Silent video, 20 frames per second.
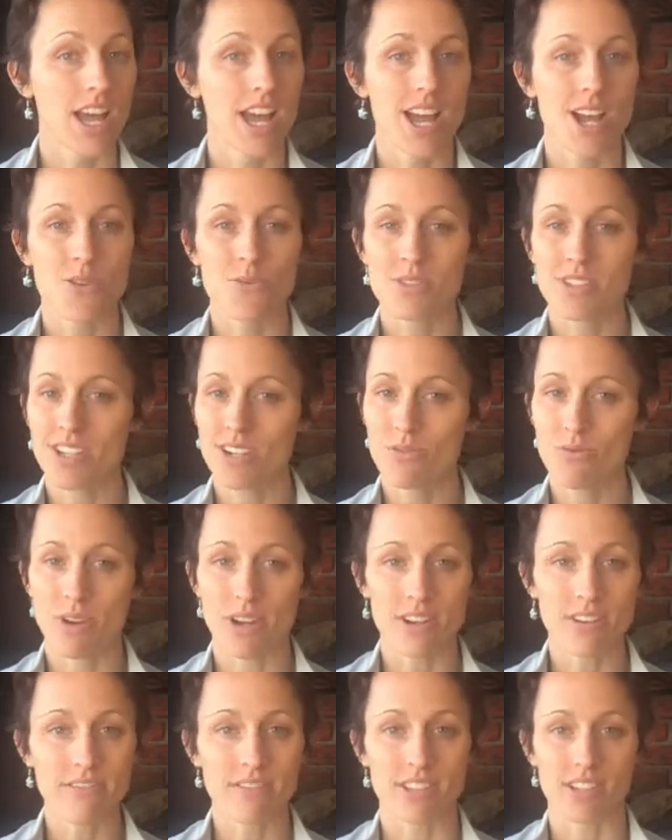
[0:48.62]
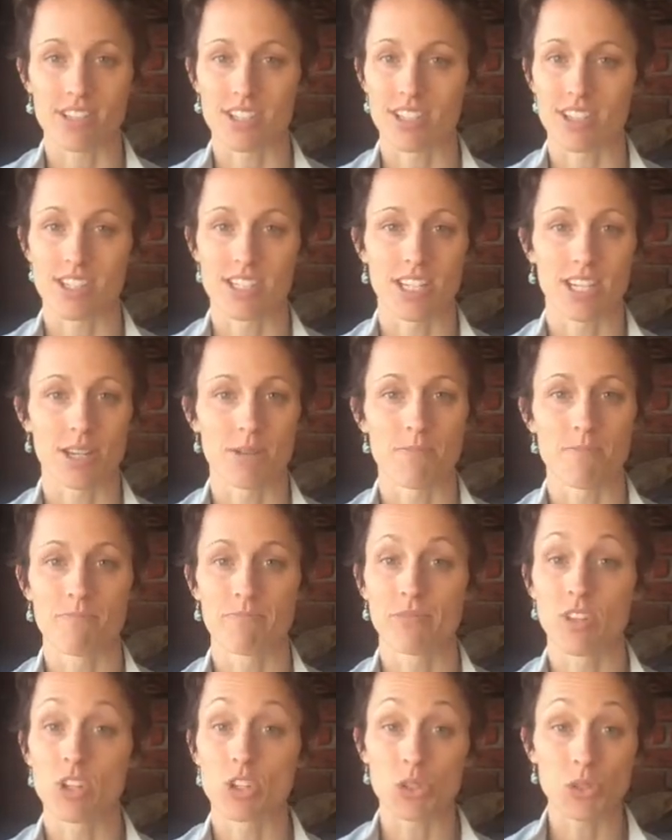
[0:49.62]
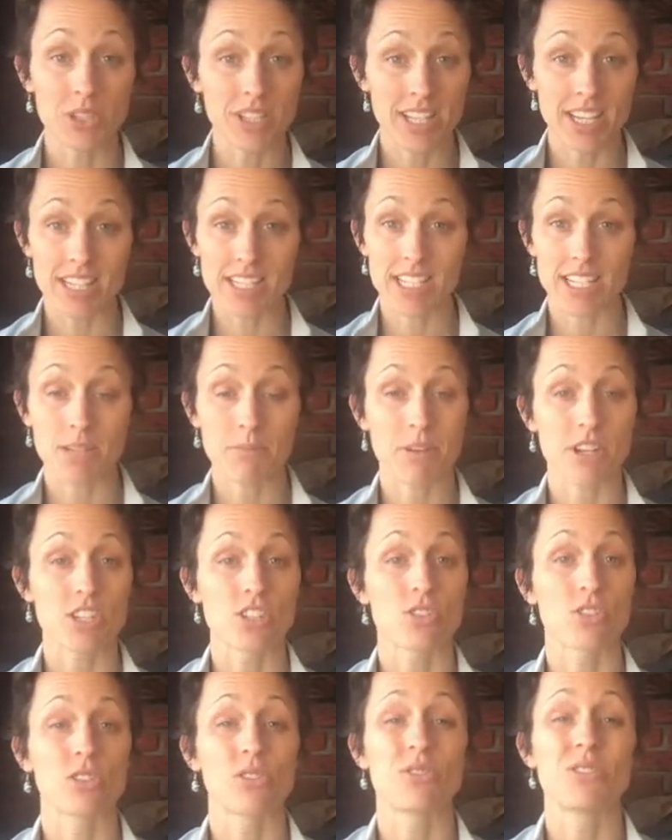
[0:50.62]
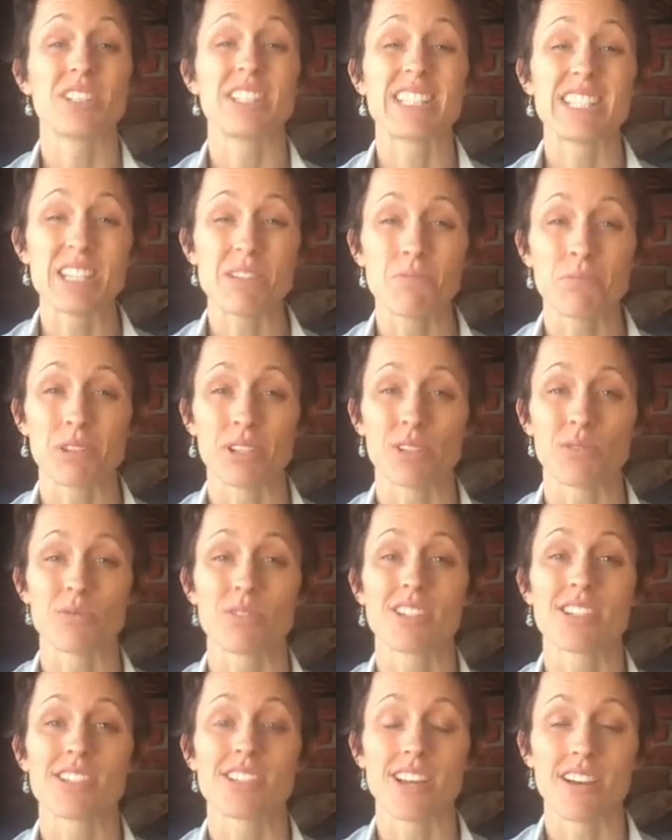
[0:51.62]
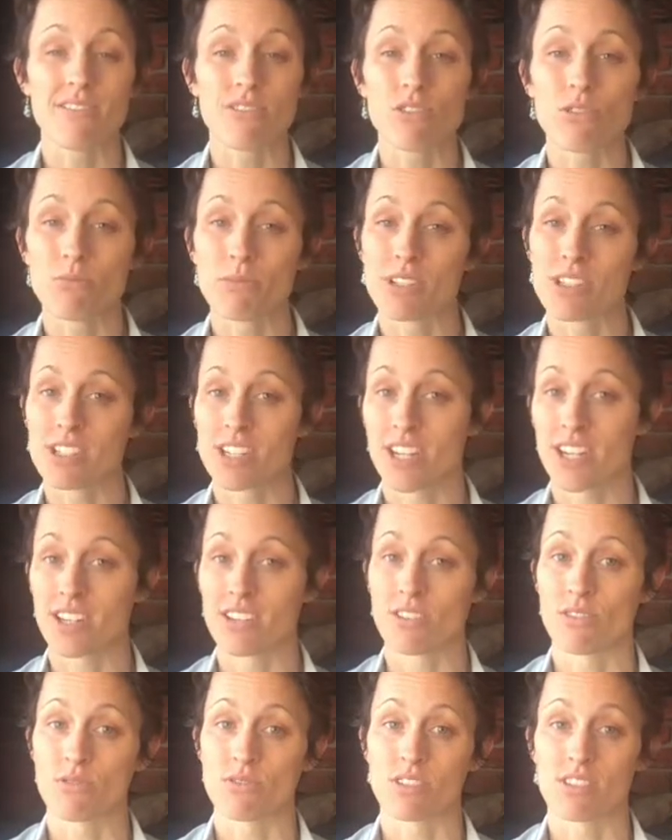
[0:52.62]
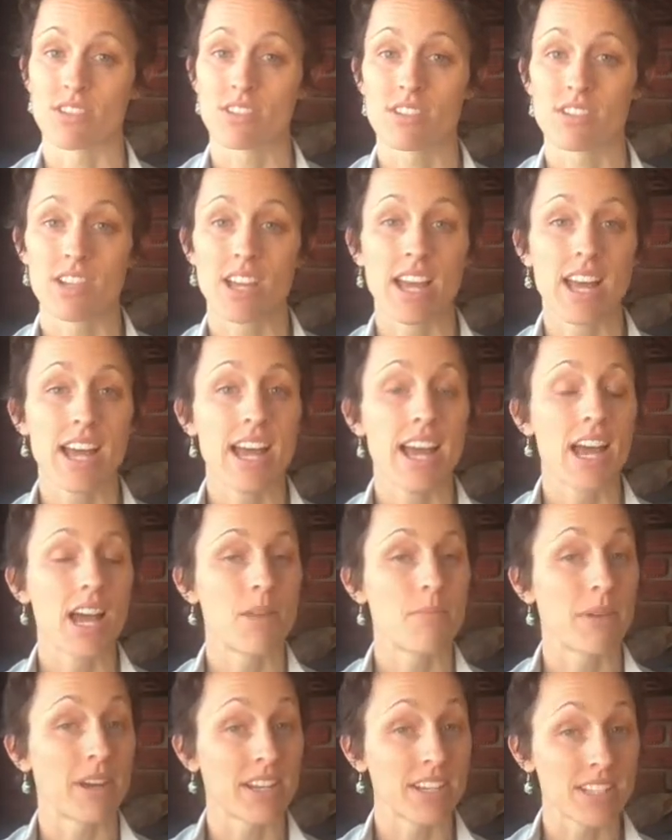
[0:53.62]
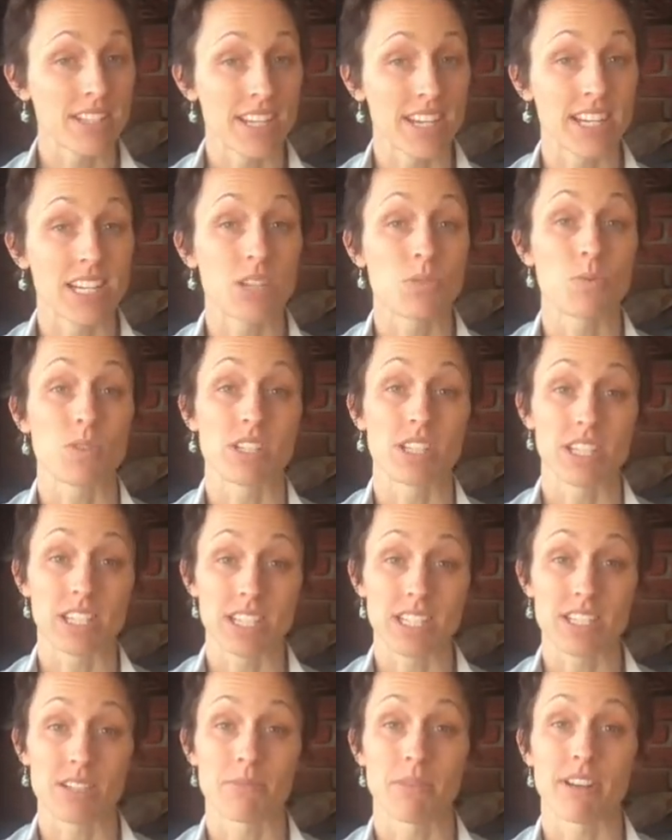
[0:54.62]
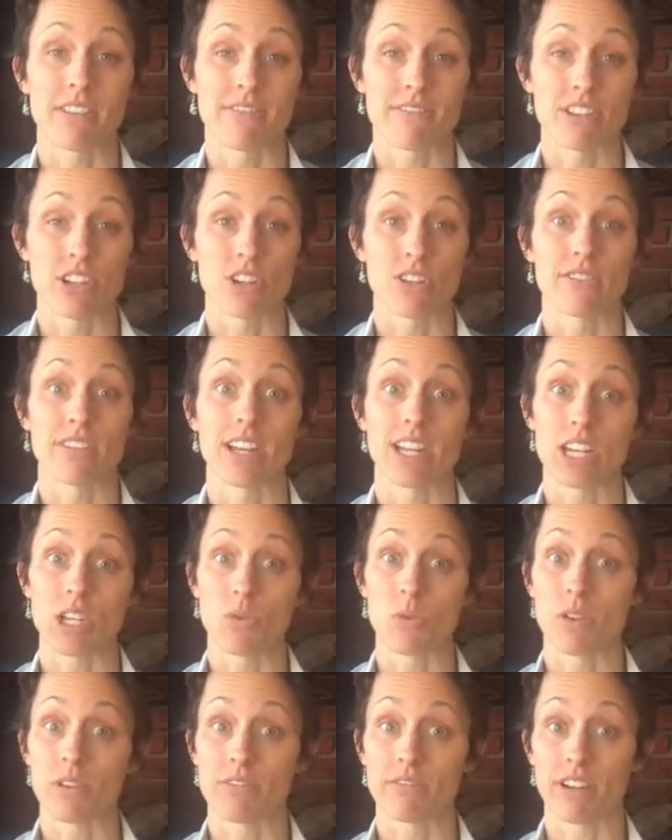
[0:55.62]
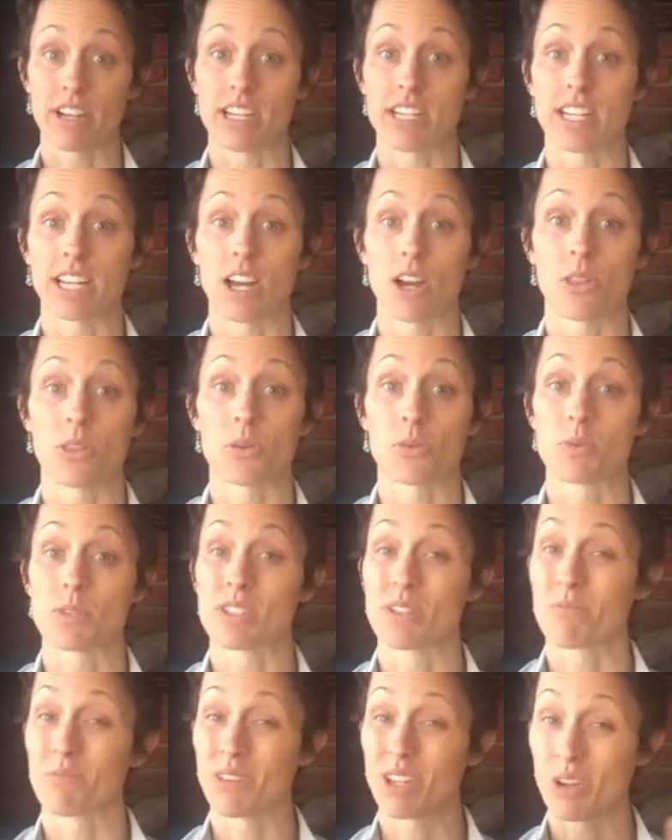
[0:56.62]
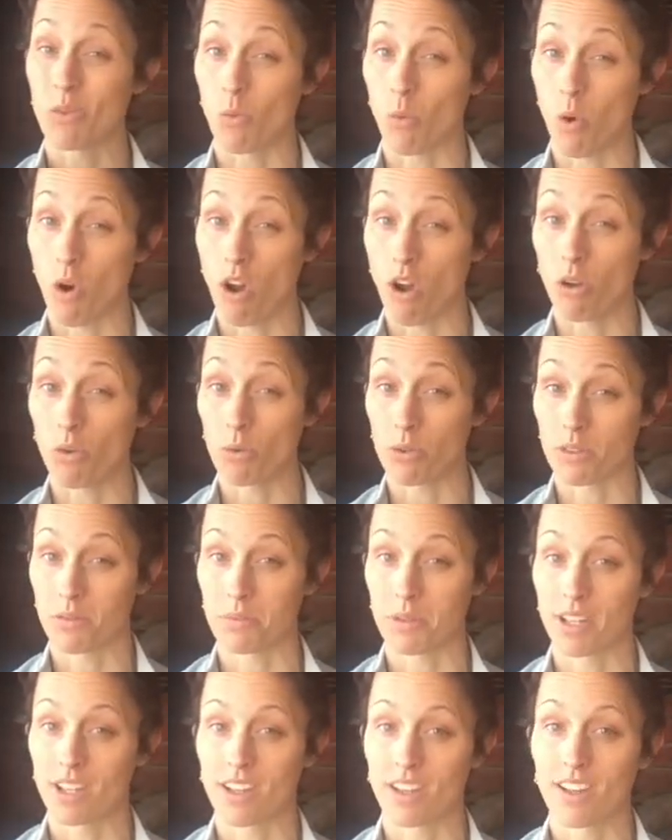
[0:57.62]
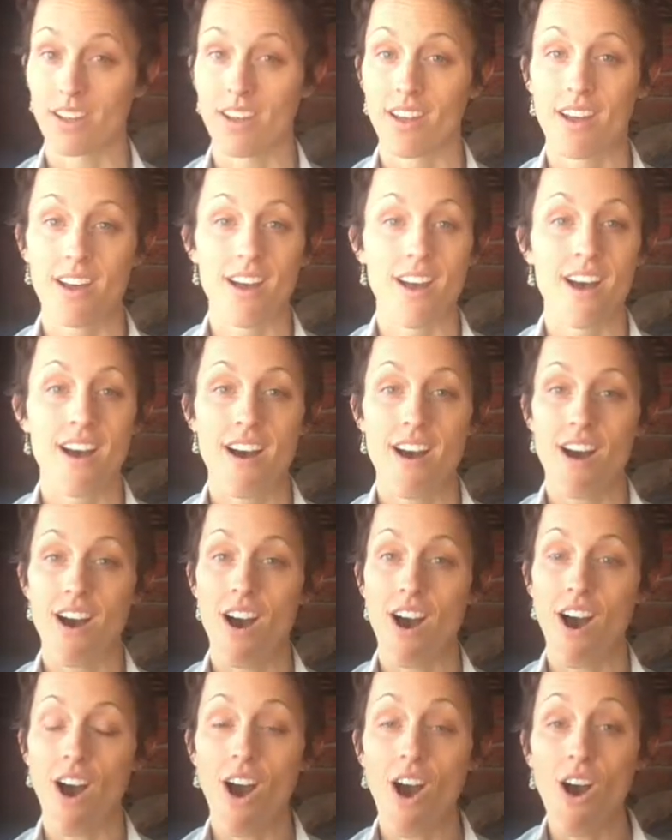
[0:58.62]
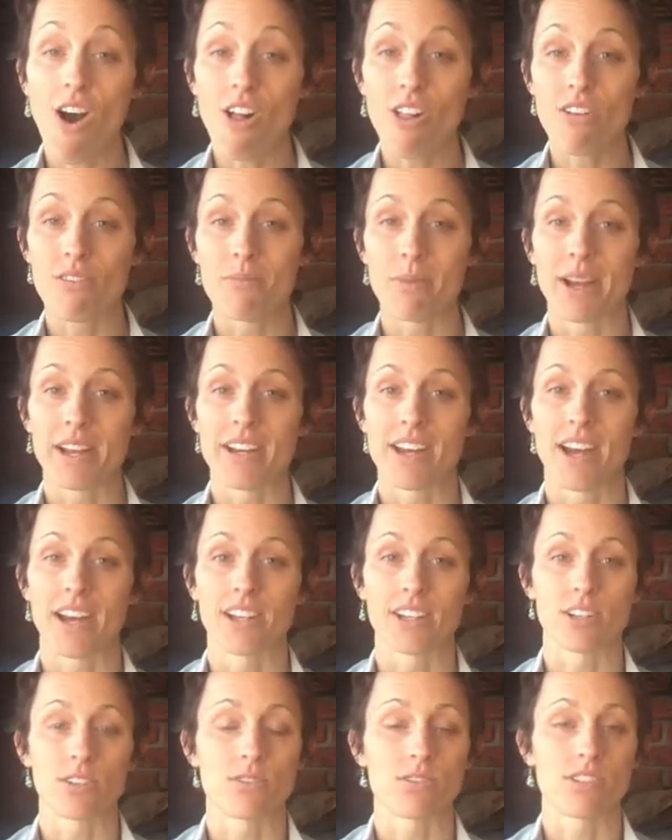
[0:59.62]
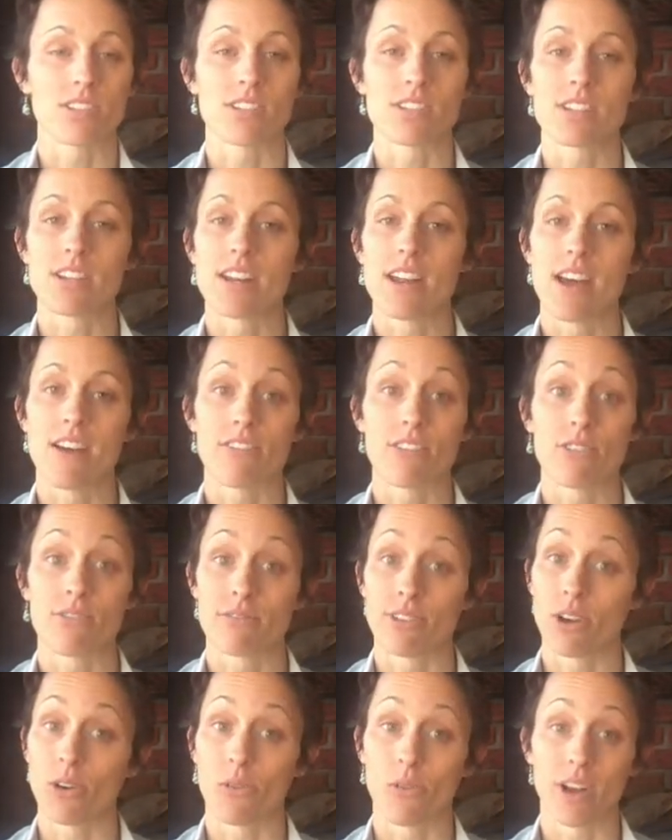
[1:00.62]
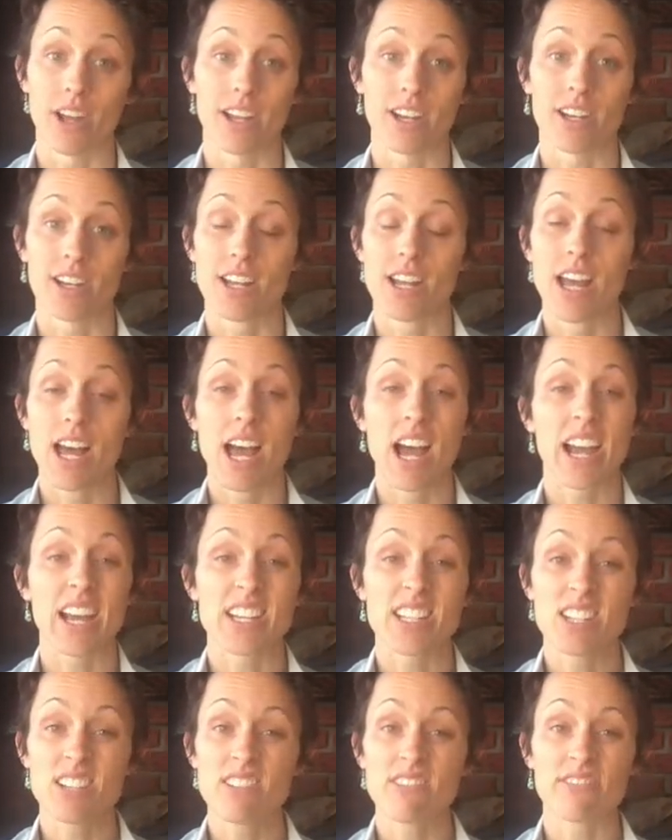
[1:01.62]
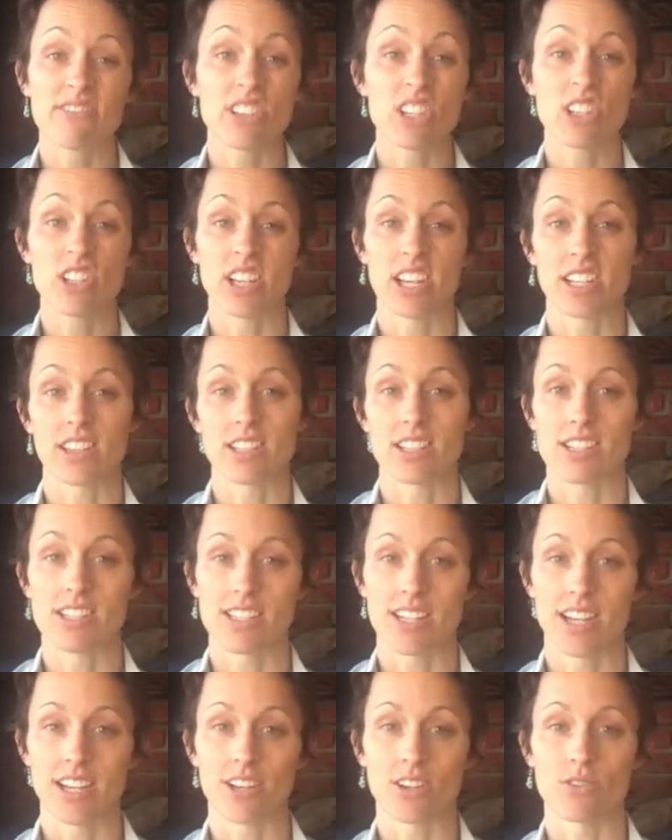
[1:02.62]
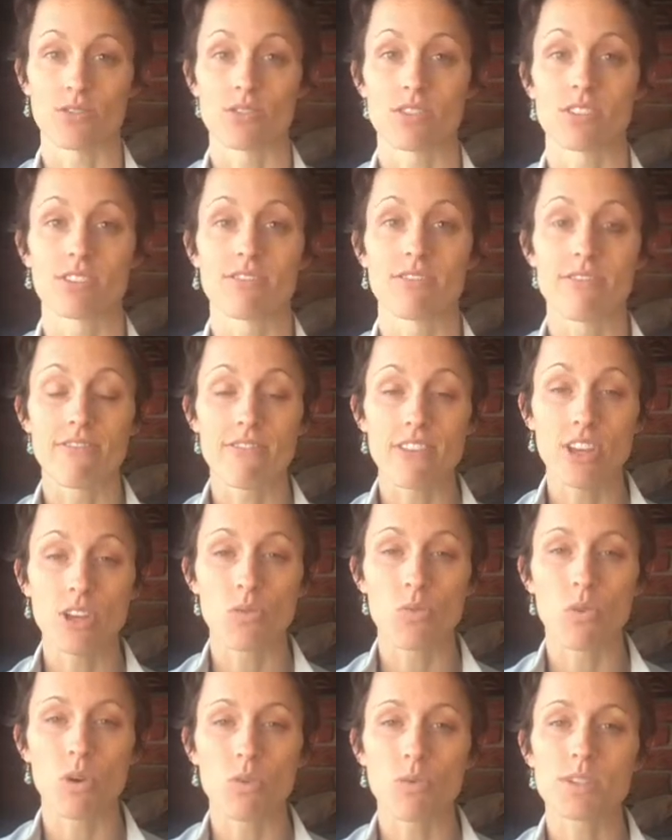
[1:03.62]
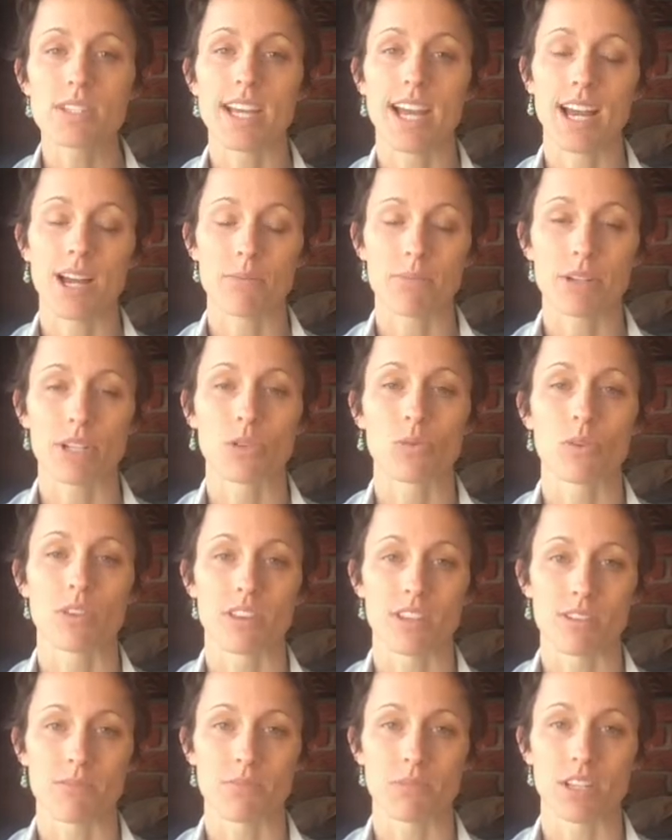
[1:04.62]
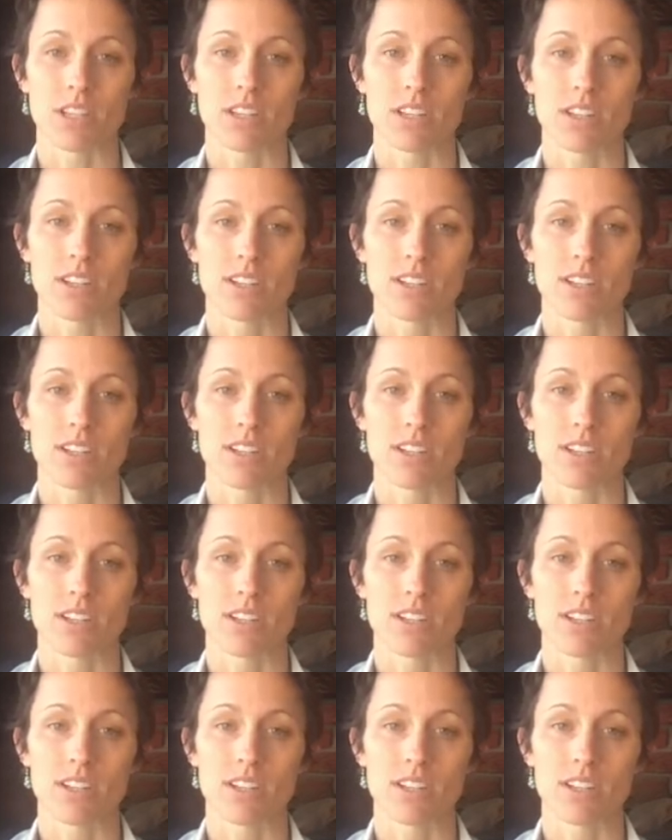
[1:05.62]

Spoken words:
I was not aware of this at the time. During that time, I struggled deeply with several misdiagnoses, and my anxiety was linked to my fear of anyone finding out there was something wrong with me. All of my diagnoses never felt right. I didn't feel like these diagnoses fit what was happening within me.